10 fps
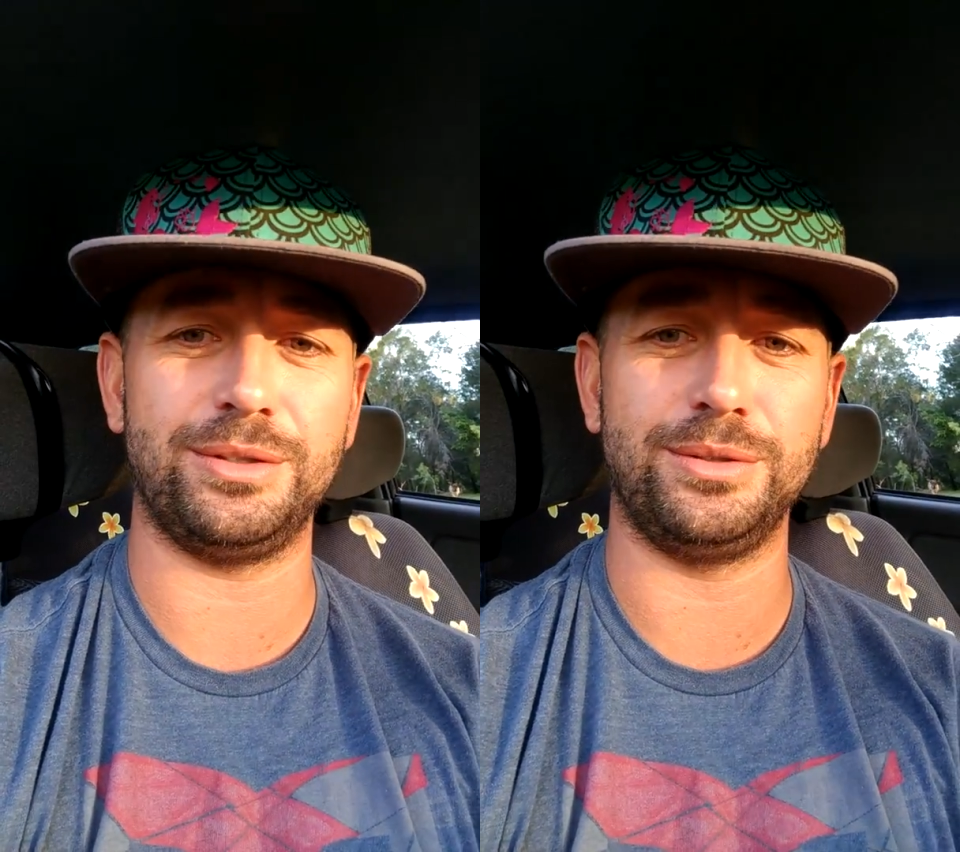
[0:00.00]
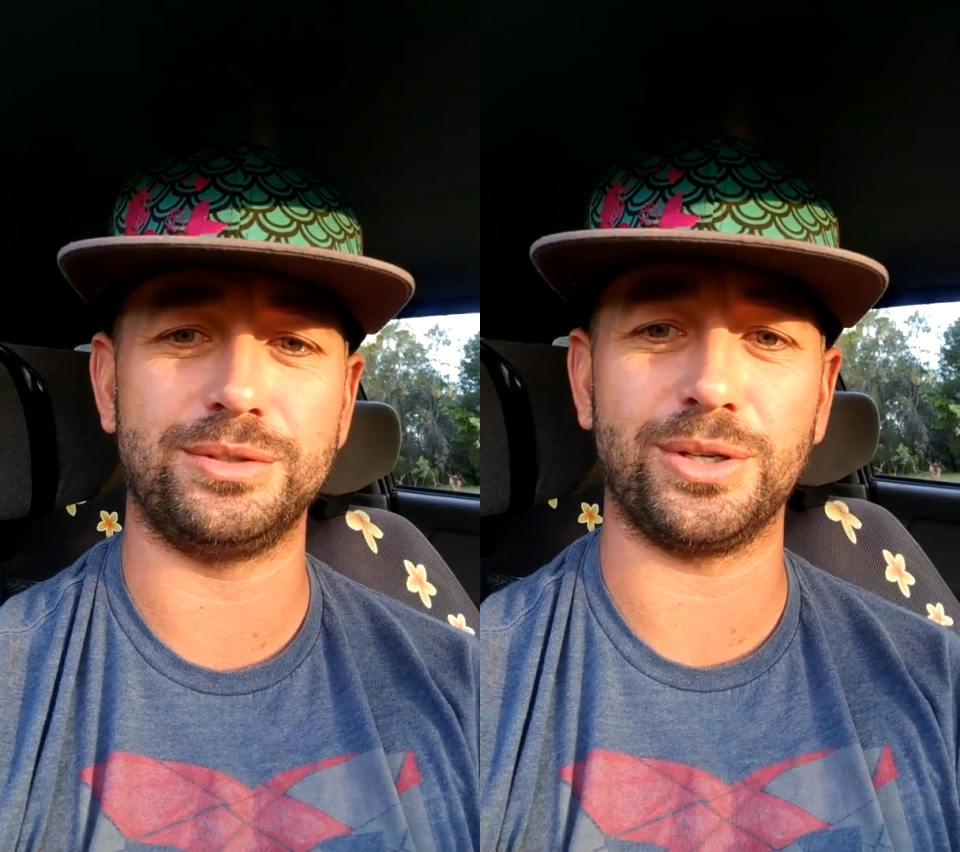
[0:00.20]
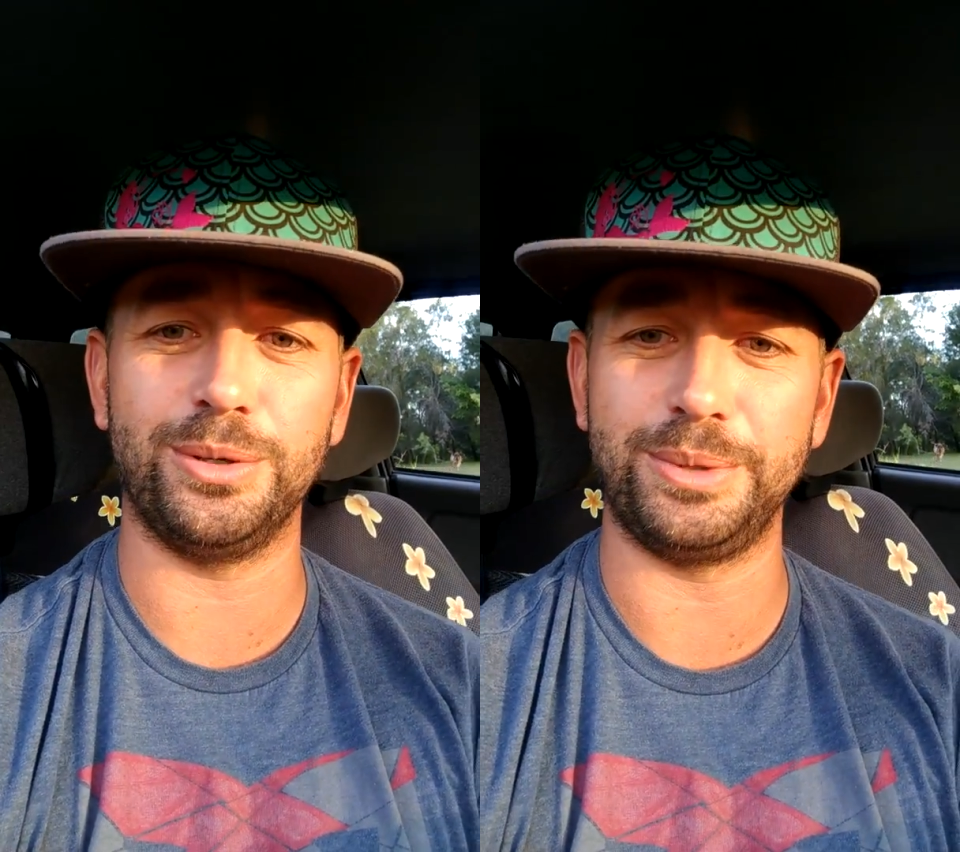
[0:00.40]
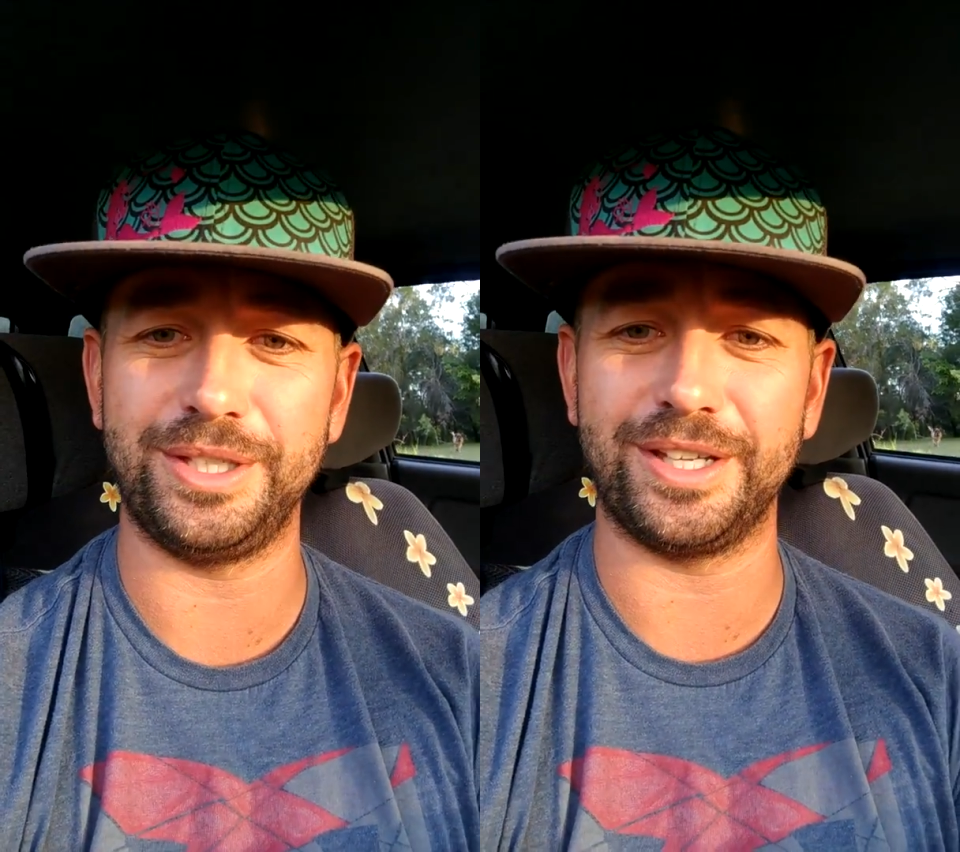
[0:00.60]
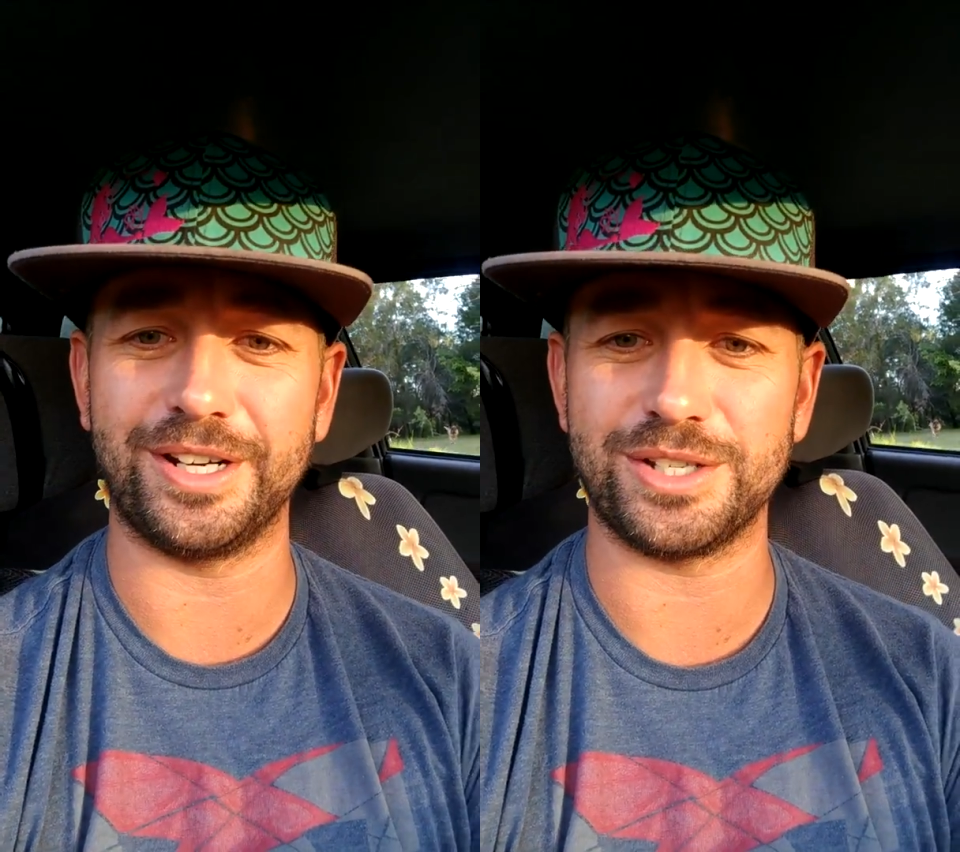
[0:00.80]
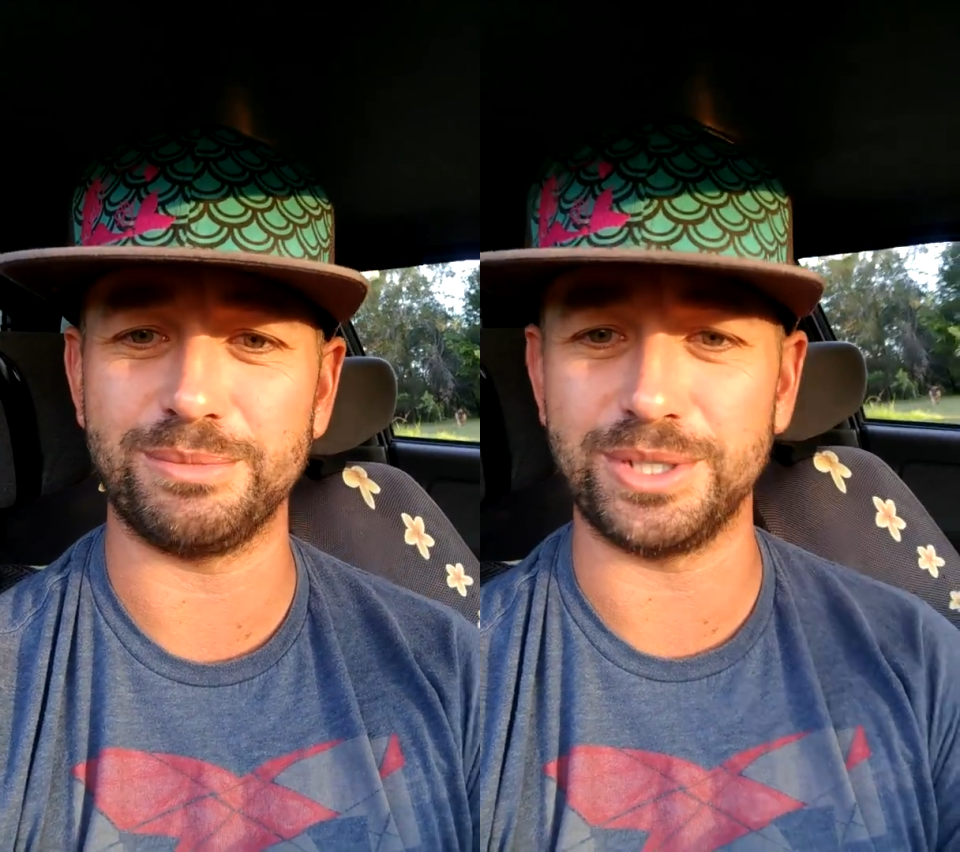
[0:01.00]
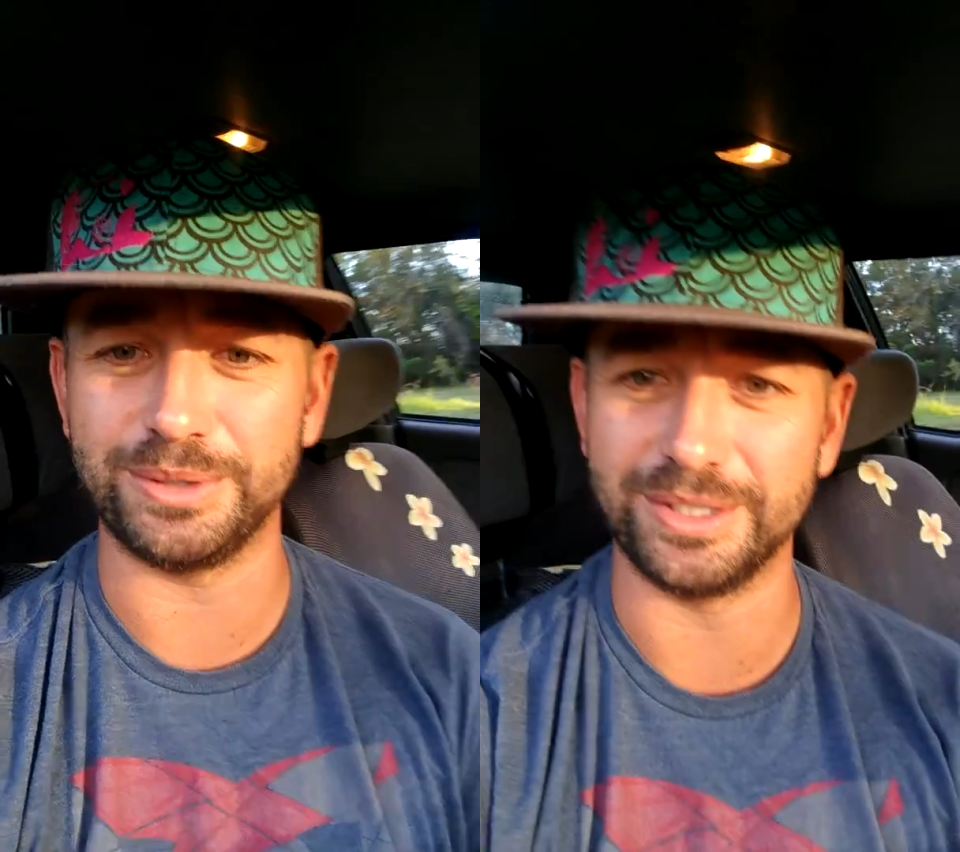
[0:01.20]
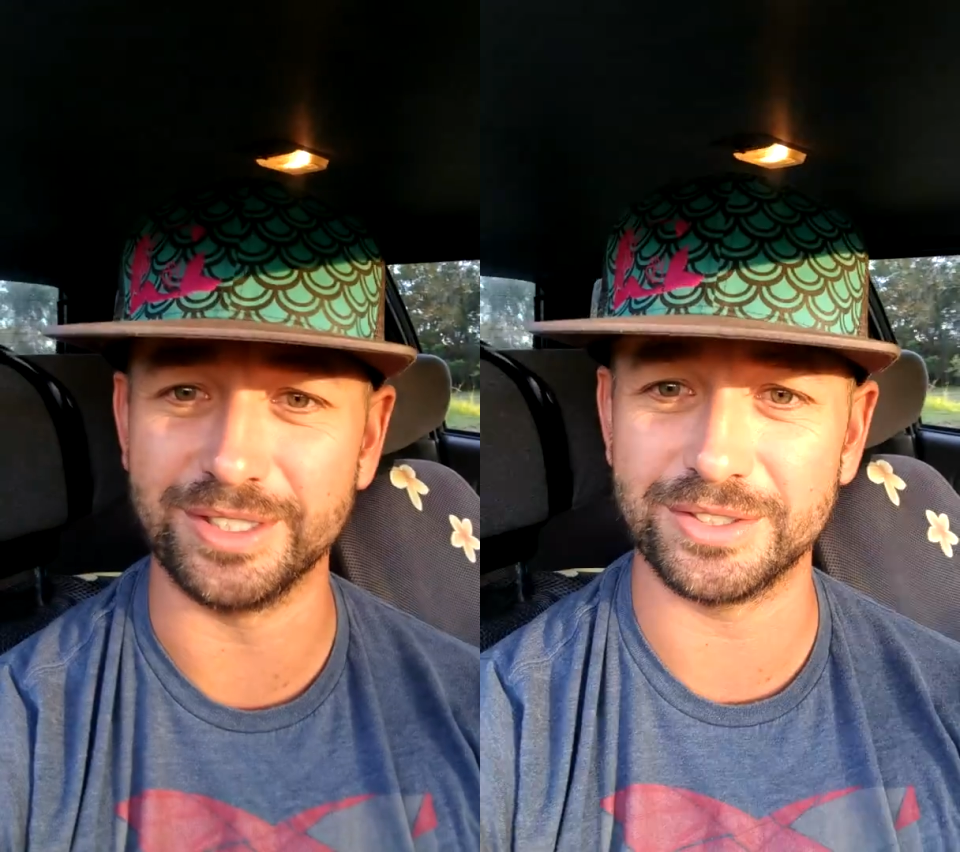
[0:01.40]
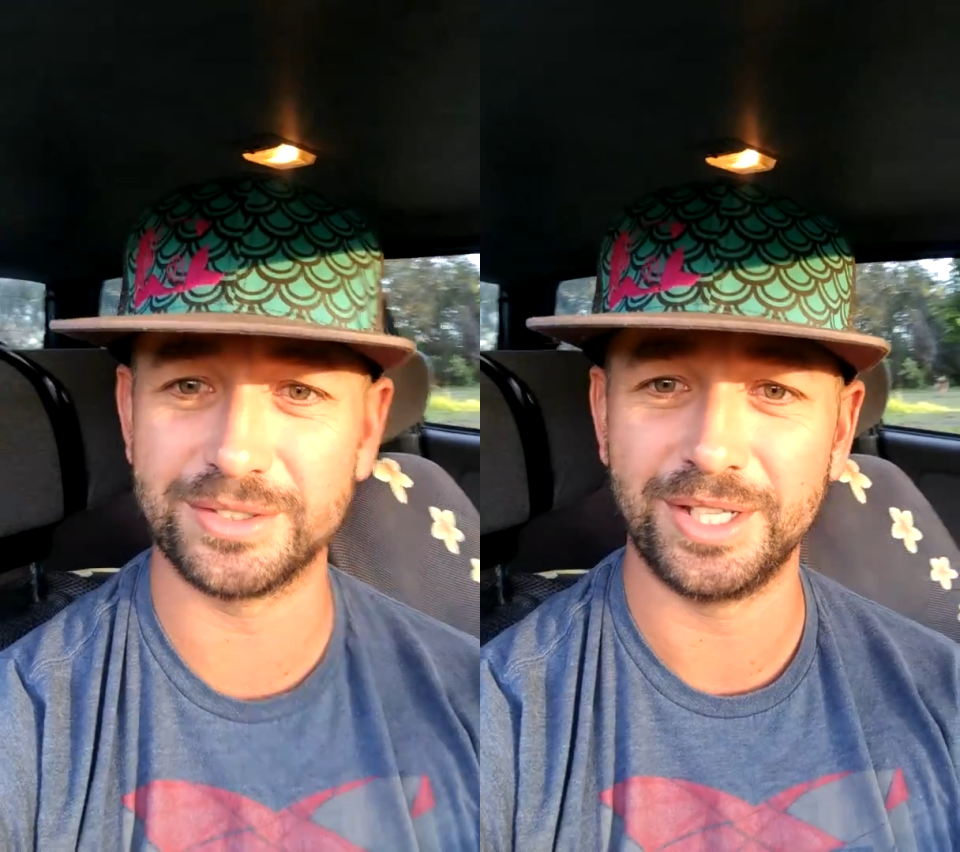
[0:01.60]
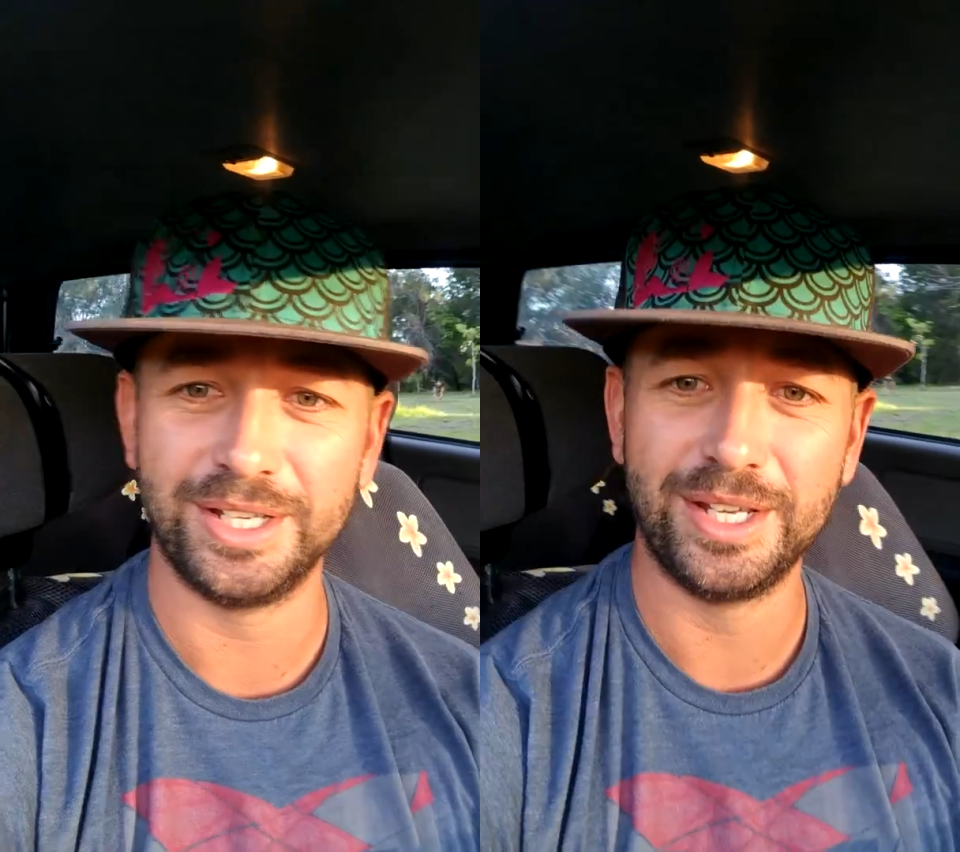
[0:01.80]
who told me that I should be doing this,